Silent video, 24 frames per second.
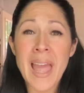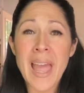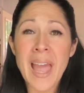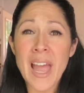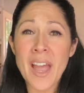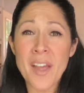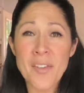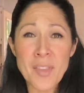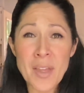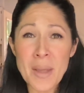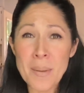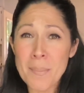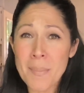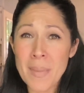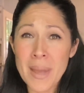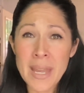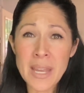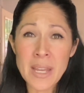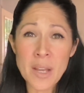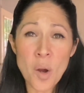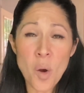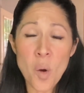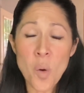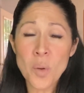and they
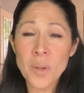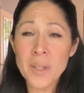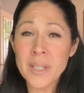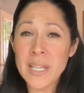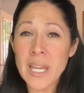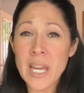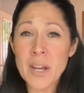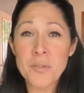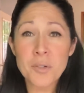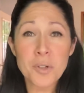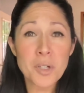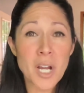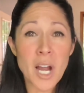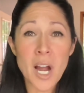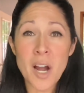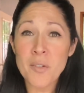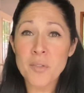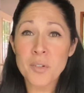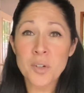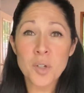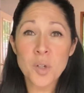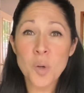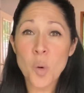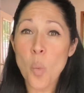may only ever
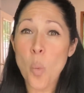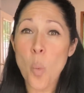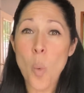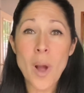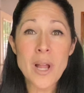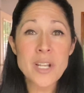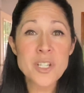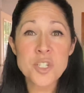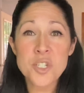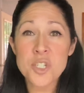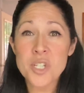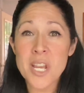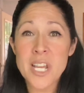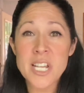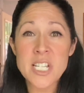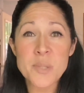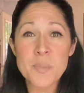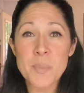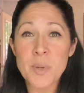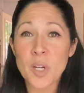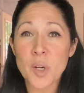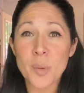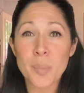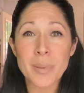cover one
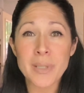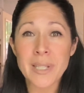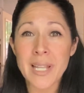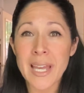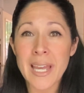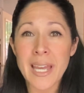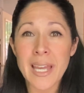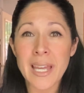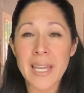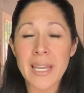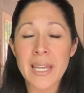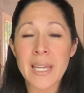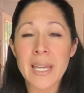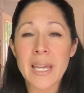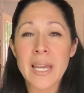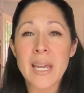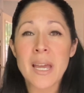Shakespeare play.